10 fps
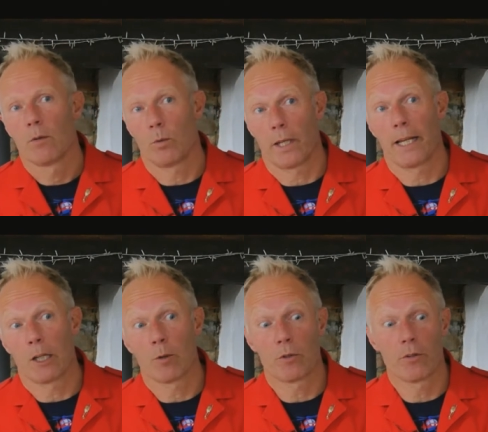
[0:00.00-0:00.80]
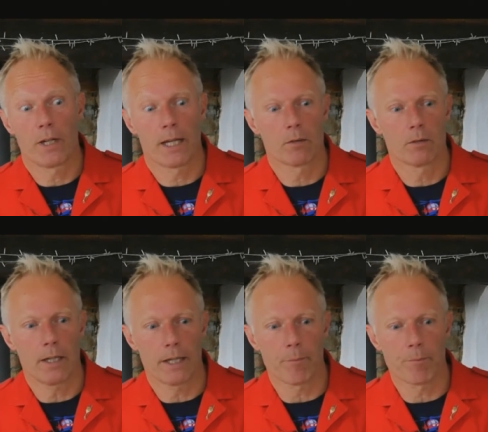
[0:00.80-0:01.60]
or the helicopters now.
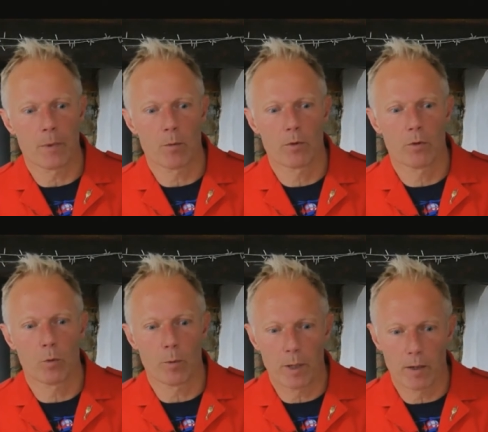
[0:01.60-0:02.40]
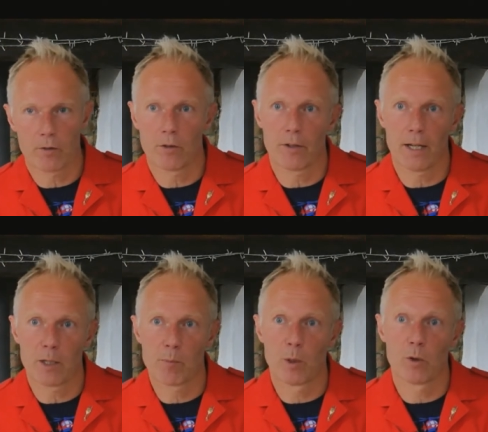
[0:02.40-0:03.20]
Um, all the pilots are
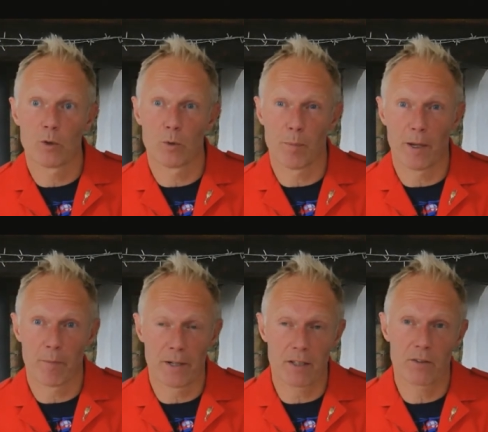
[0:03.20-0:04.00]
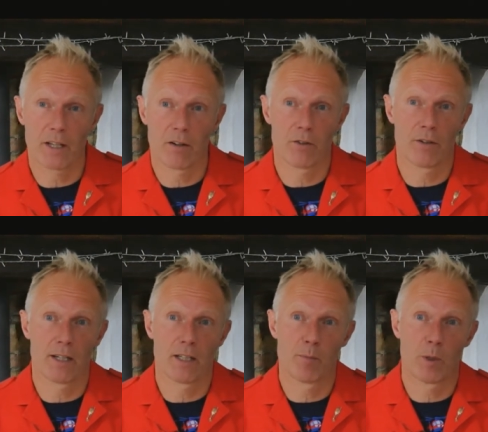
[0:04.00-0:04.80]
directly employed, all the paramedics now are
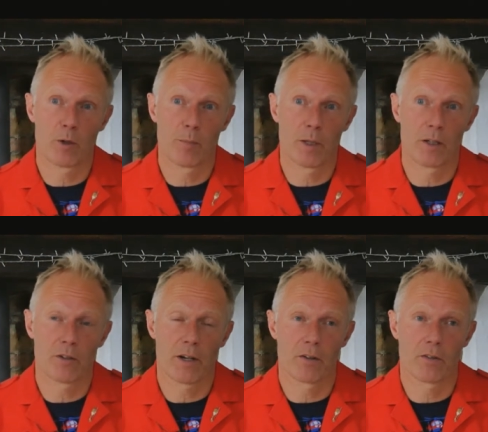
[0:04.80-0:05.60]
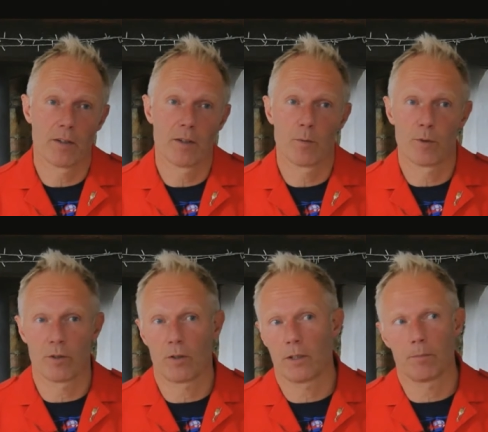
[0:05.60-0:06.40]
directly employed by the charity. We've
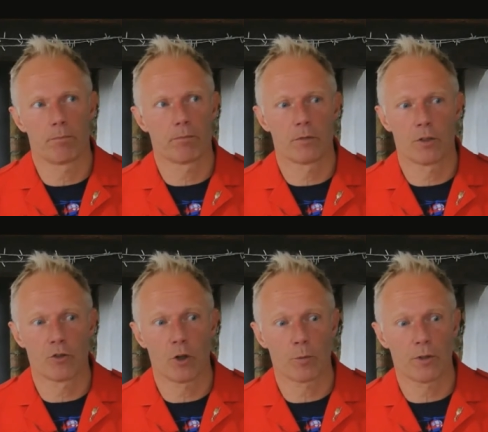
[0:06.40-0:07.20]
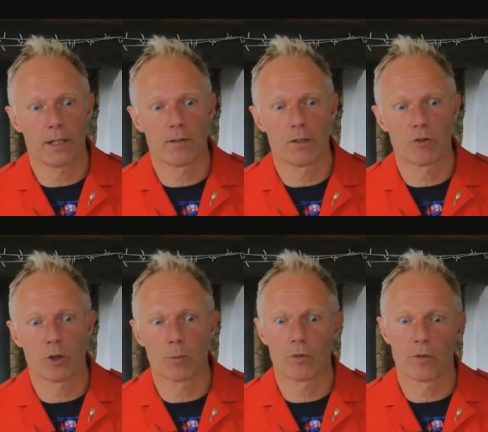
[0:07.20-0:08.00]
got the, the shops, the 18
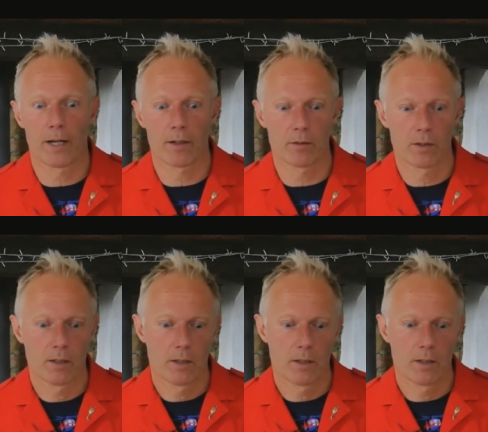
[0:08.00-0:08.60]
shops around